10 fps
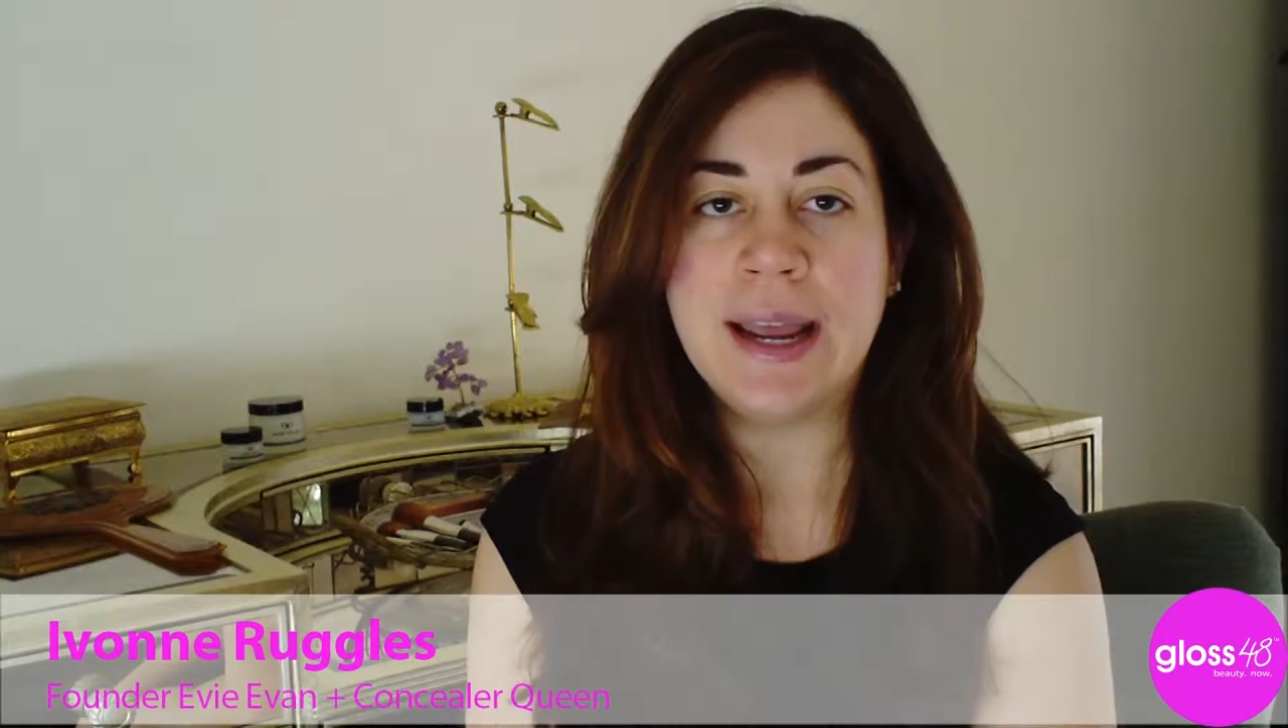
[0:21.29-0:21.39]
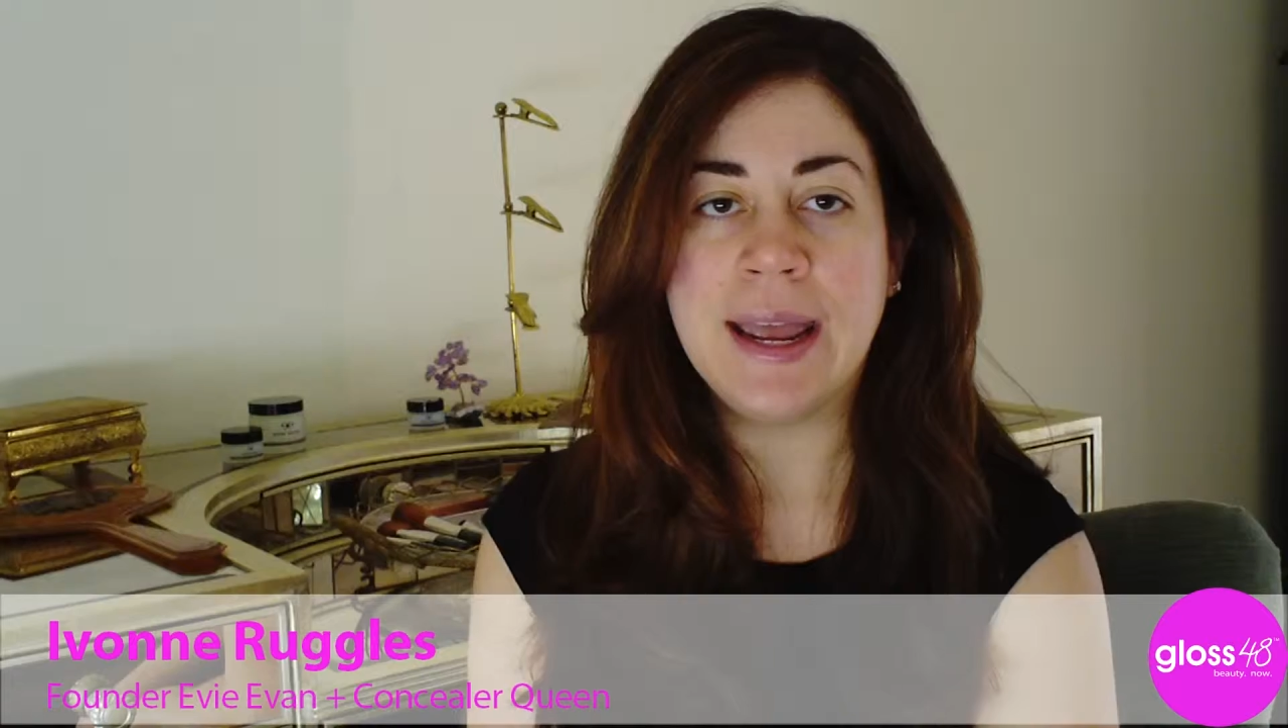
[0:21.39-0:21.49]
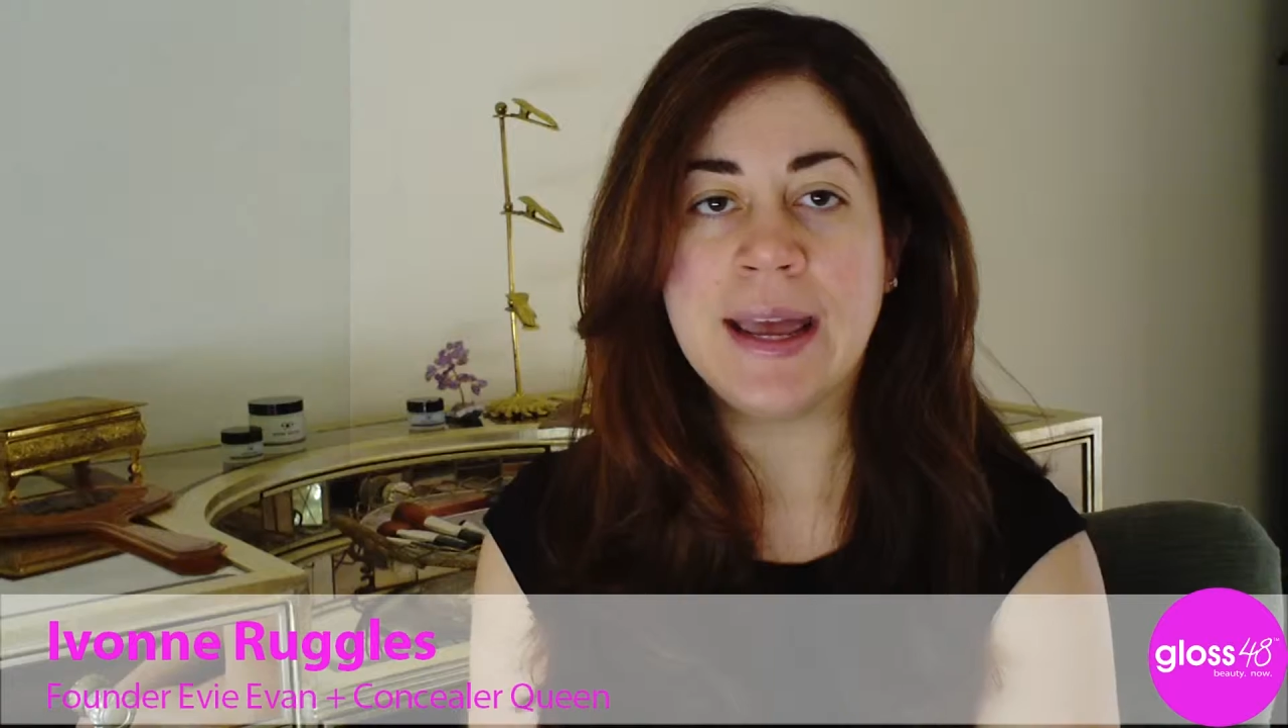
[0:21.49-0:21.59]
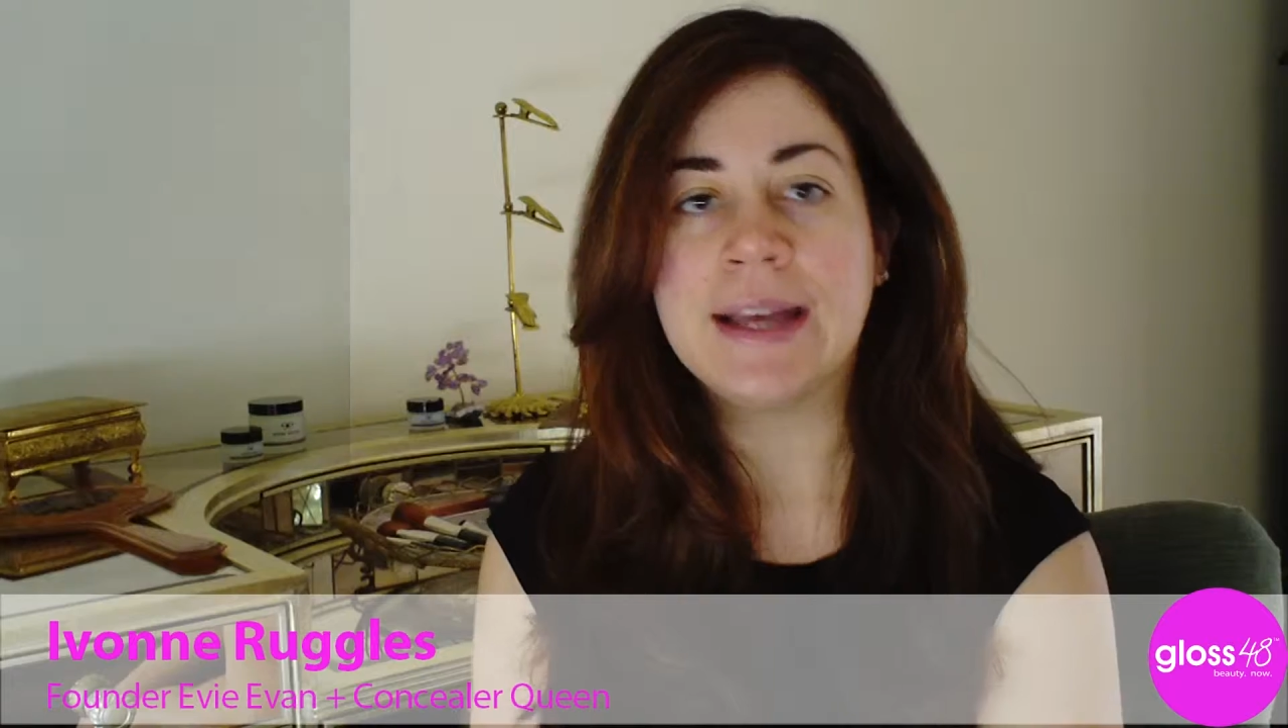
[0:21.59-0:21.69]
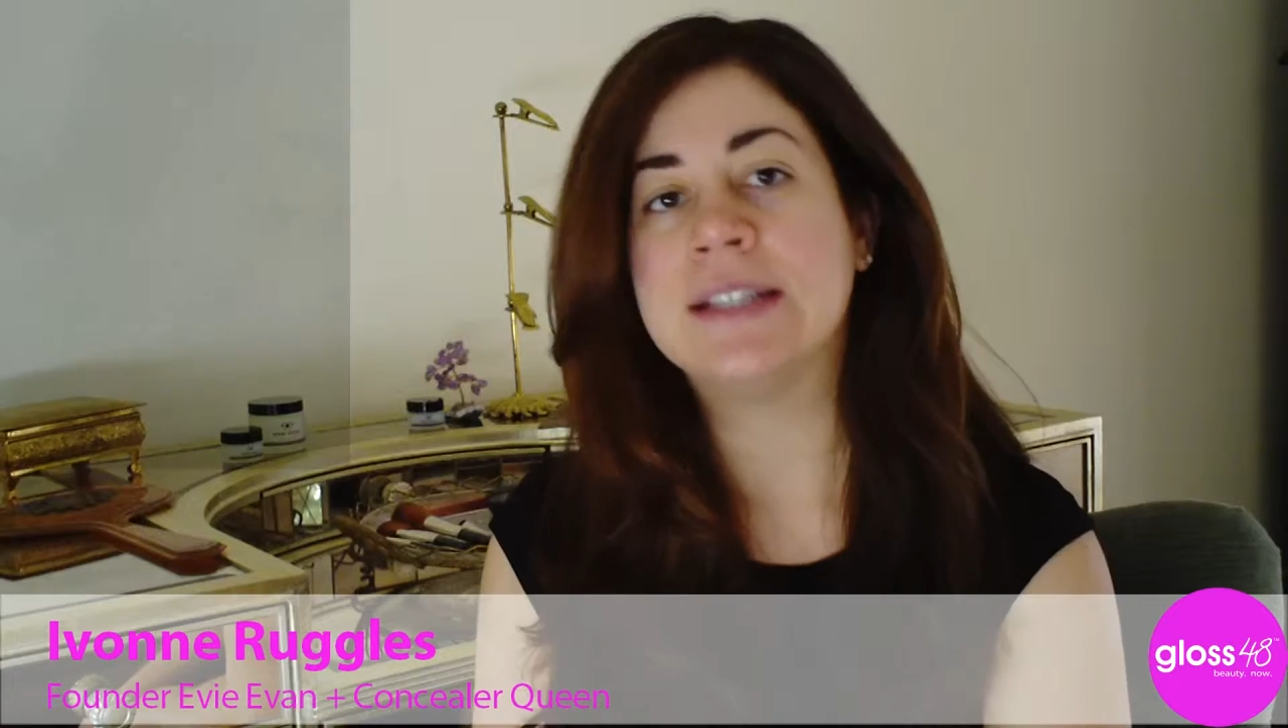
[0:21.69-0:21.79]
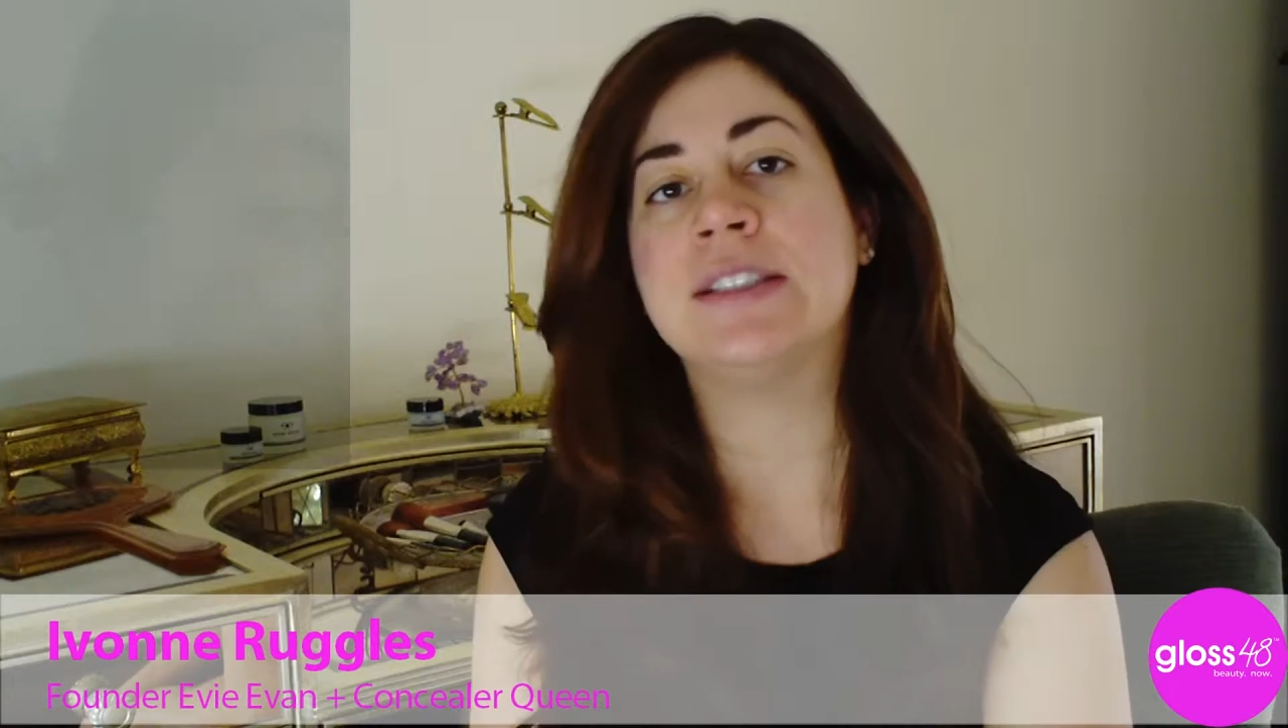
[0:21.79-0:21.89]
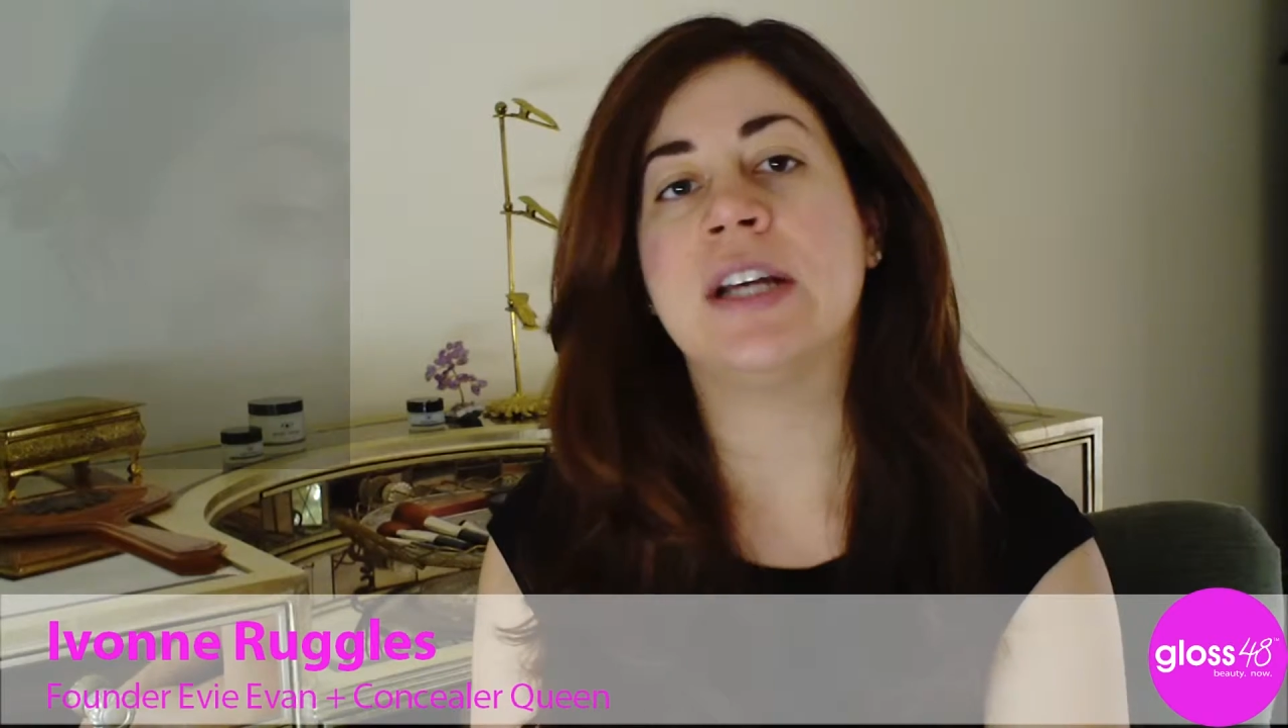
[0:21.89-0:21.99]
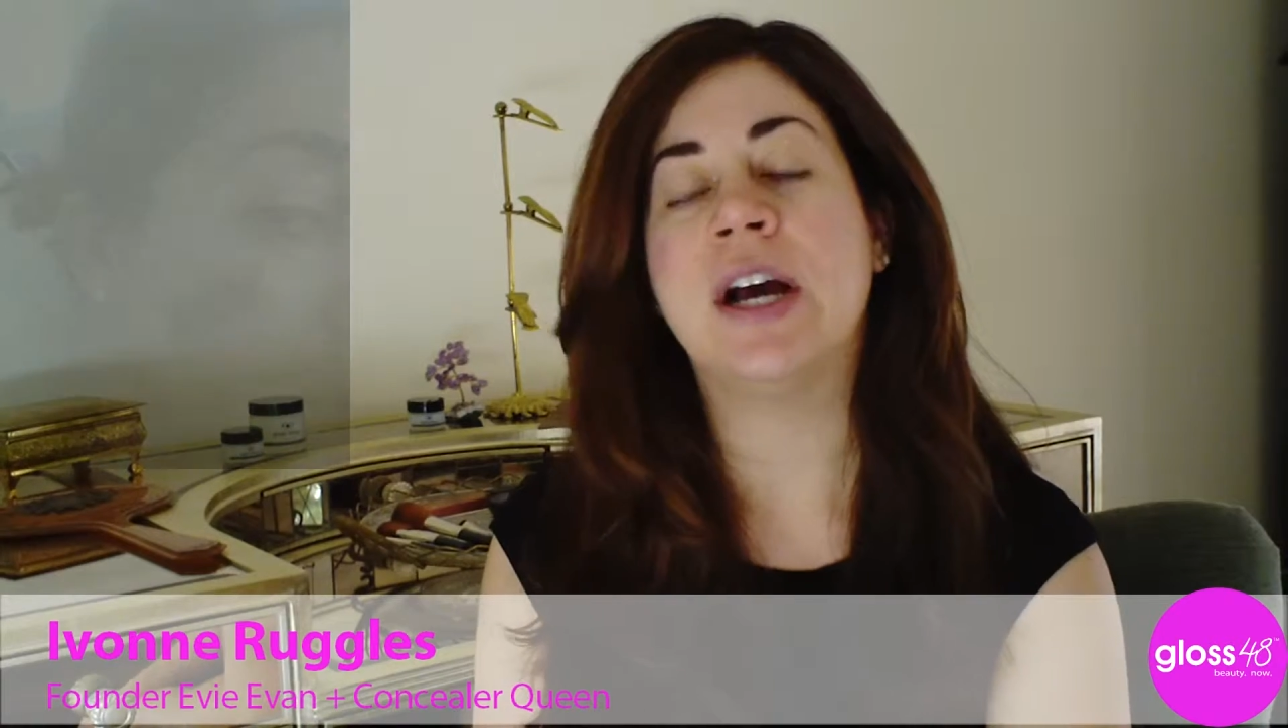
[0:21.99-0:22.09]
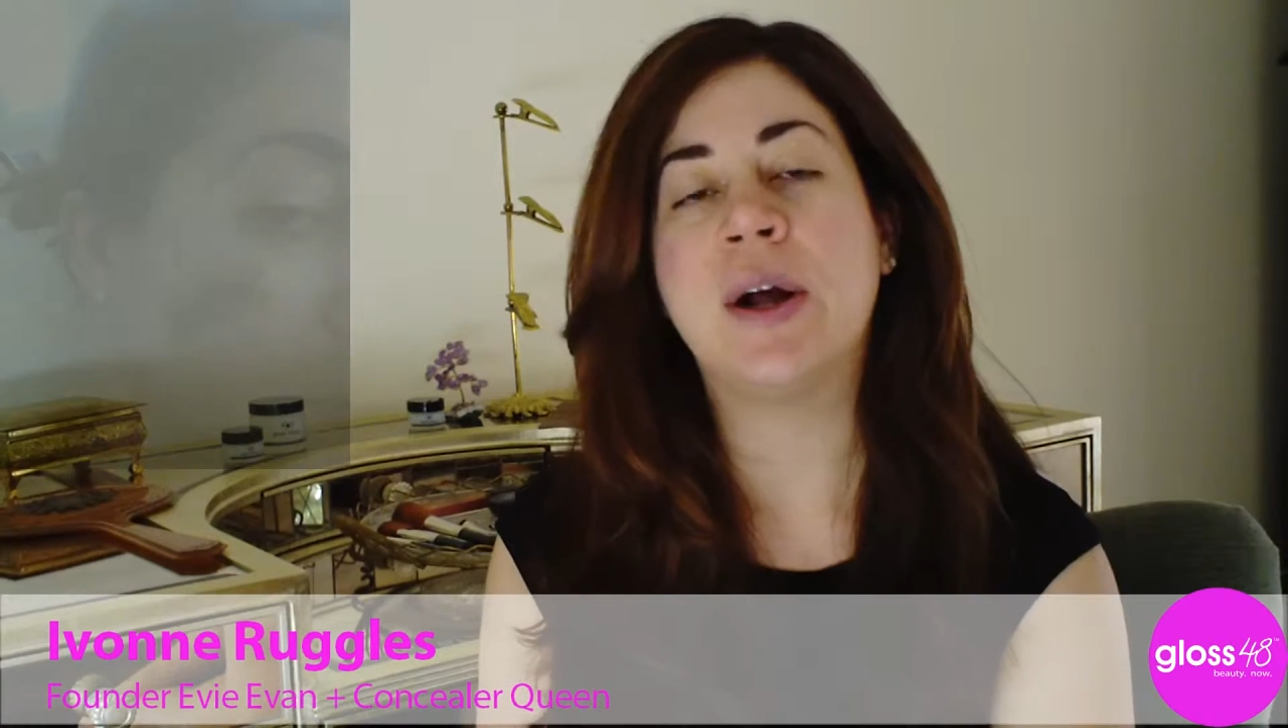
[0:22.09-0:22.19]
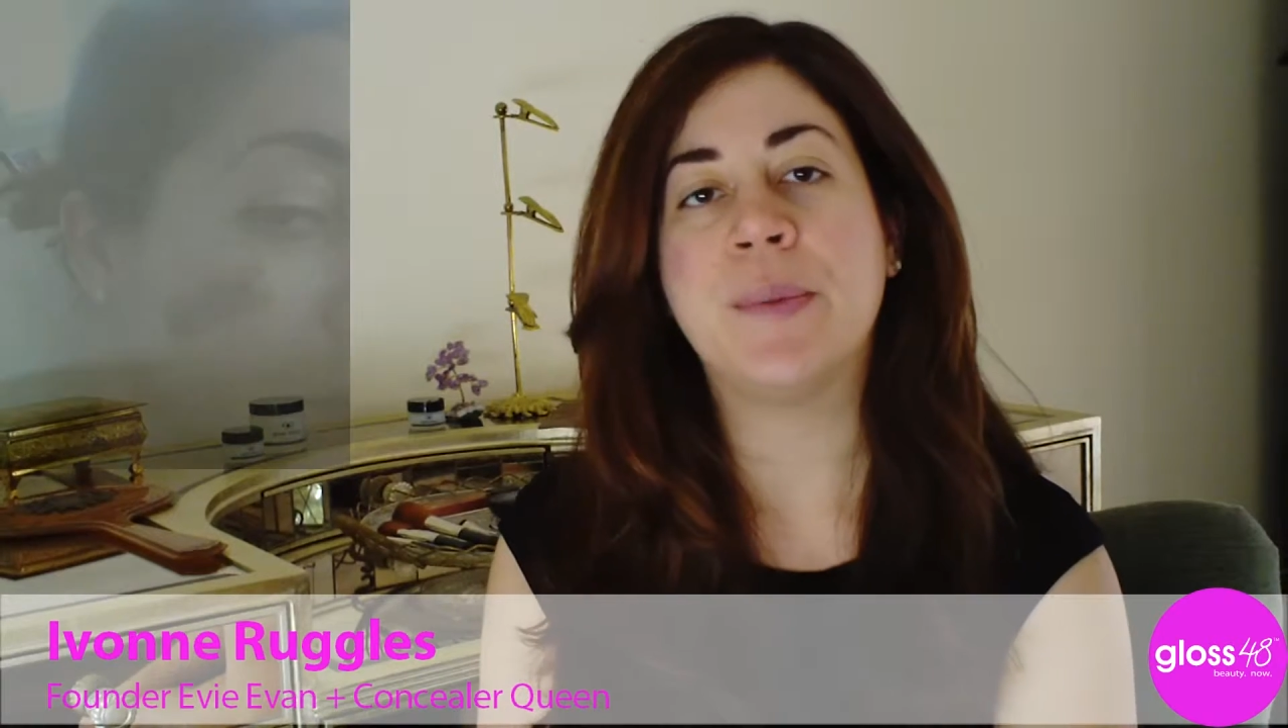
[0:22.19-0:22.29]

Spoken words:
and